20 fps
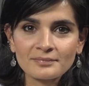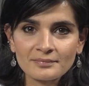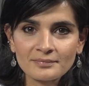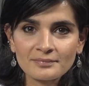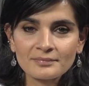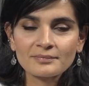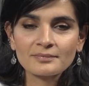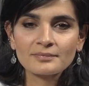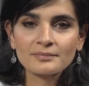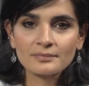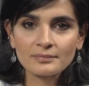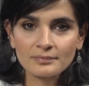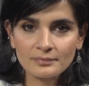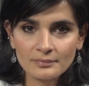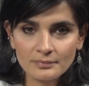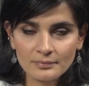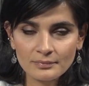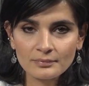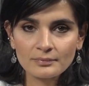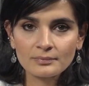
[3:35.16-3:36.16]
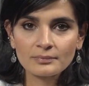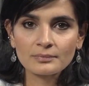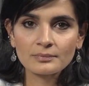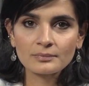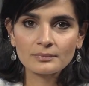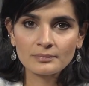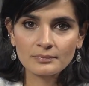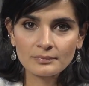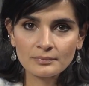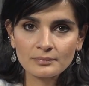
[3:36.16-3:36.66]

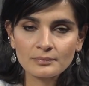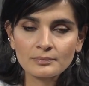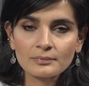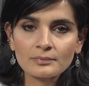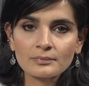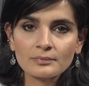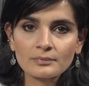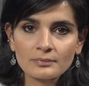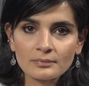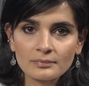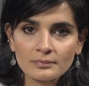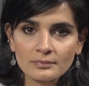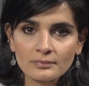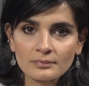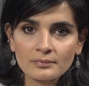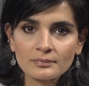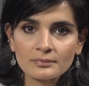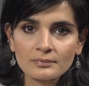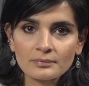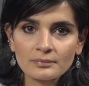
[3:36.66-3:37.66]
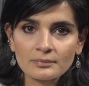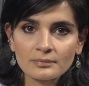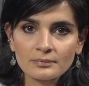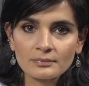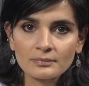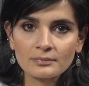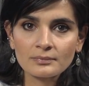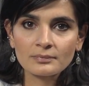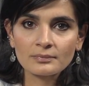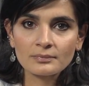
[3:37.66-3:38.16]

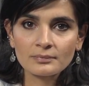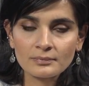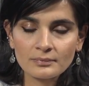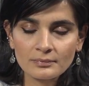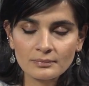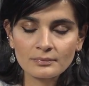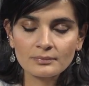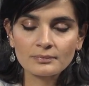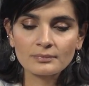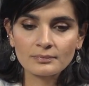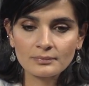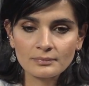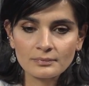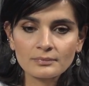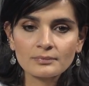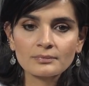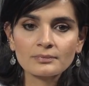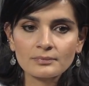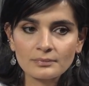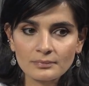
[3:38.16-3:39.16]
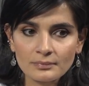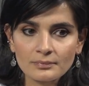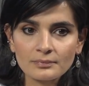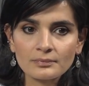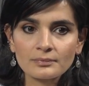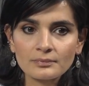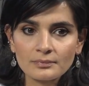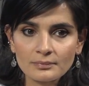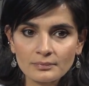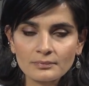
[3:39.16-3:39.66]

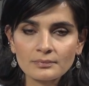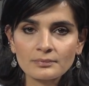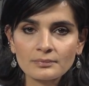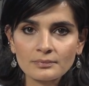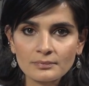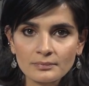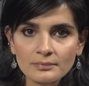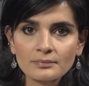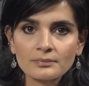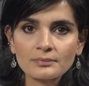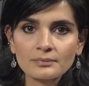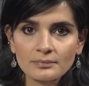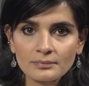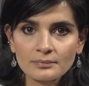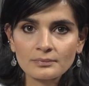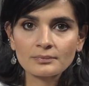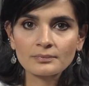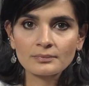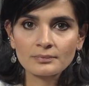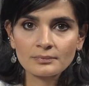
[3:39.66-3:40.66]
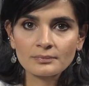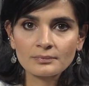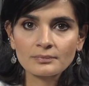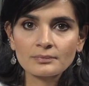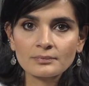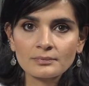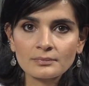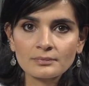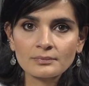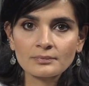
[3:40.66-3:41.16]

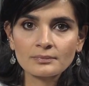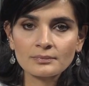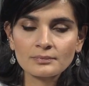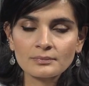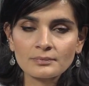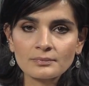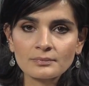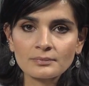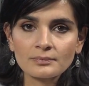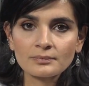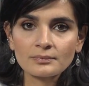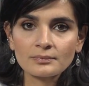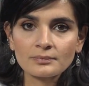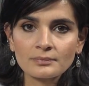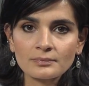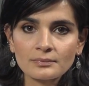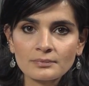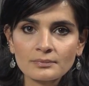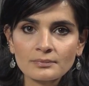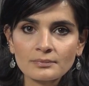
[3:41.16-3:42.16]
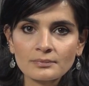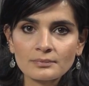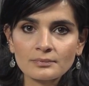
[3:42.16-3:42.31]
This person isn't speaking.